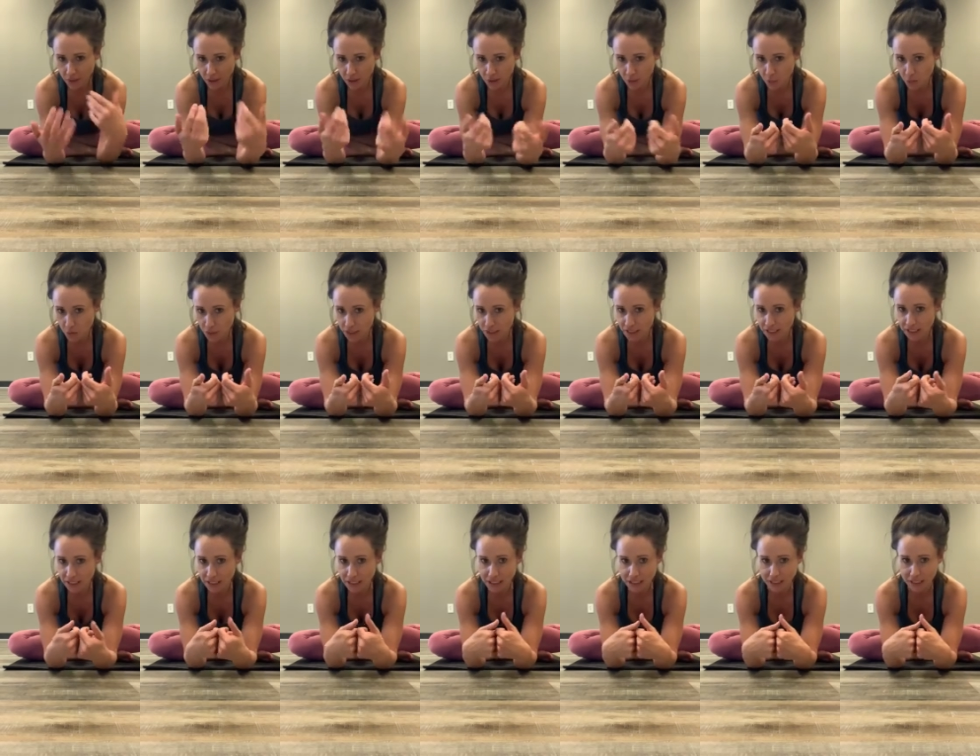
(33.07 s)
the work
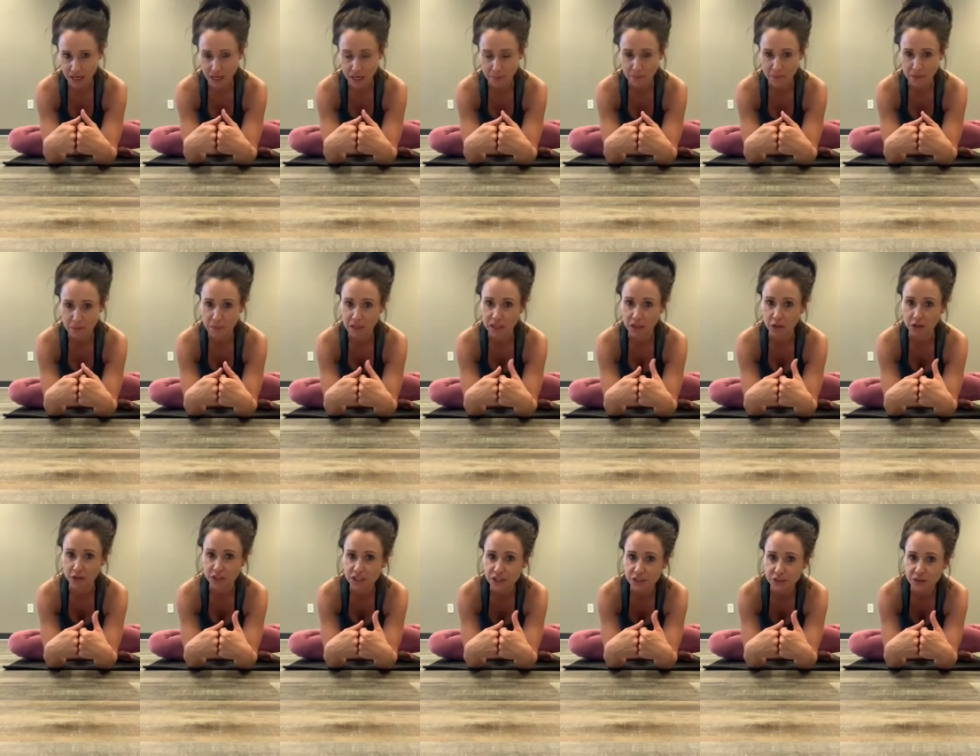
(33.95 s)
that needs to happen
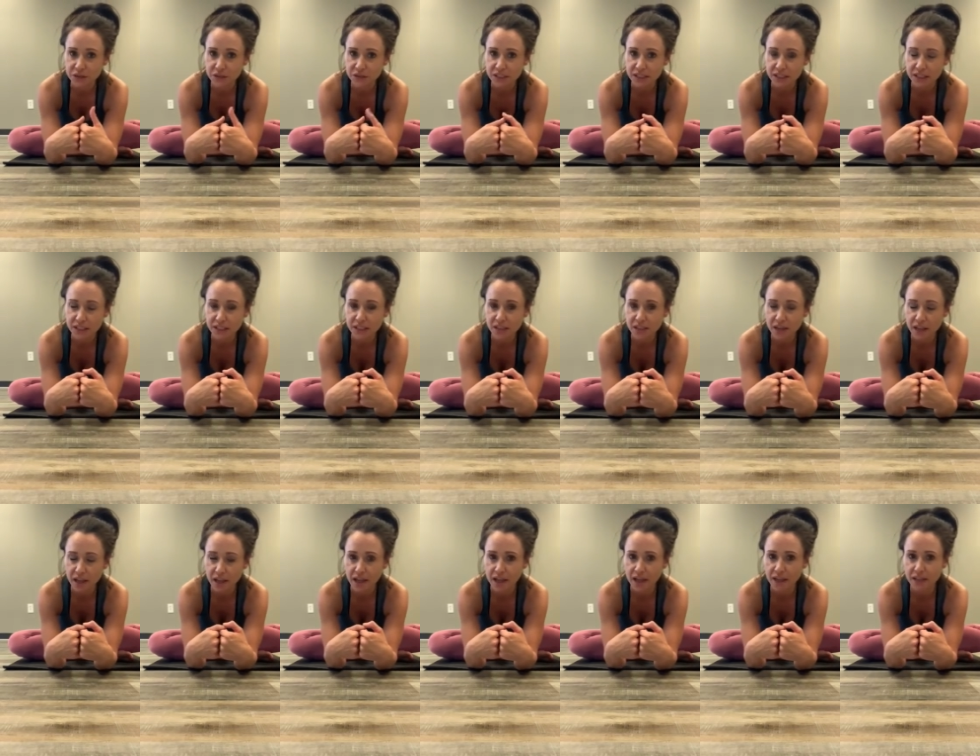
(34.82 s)
below the surface,
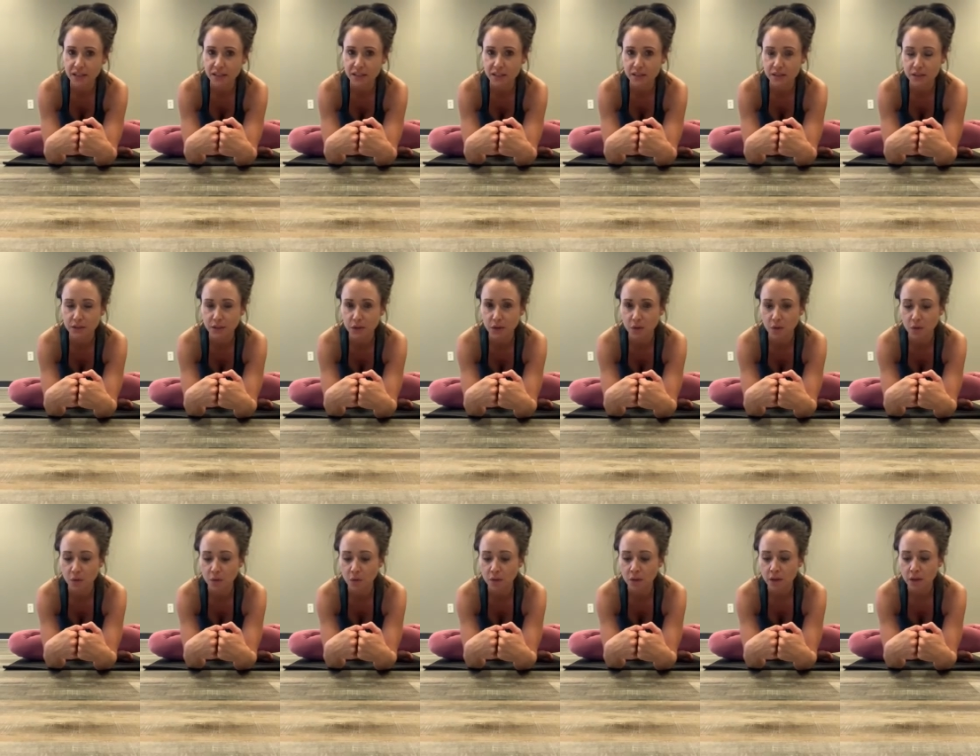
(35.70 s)
and
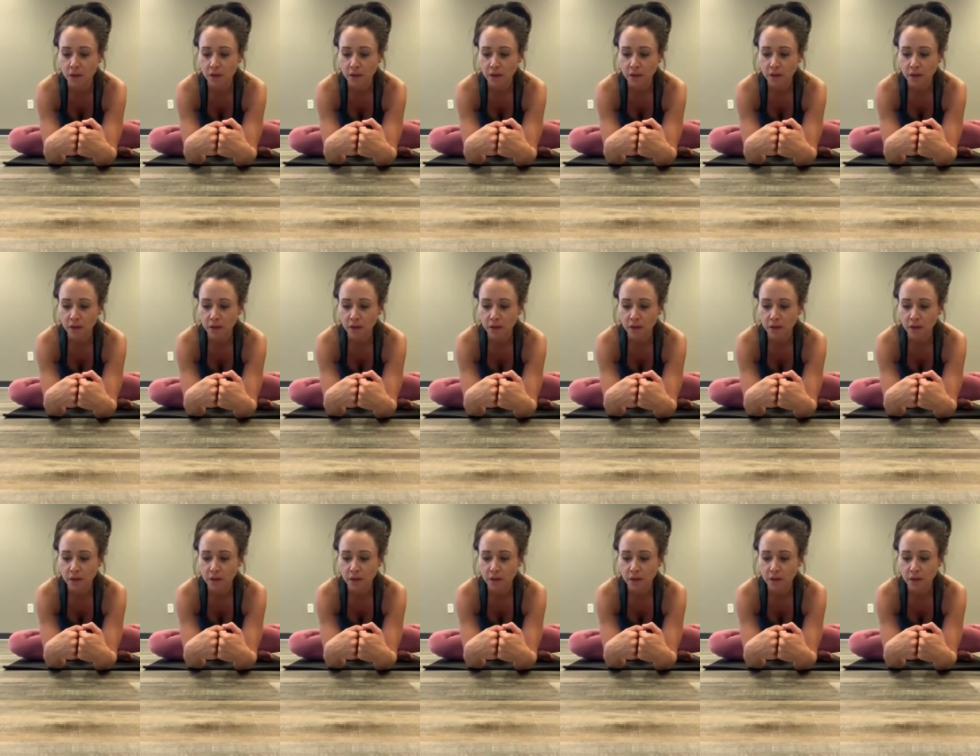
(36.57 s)
so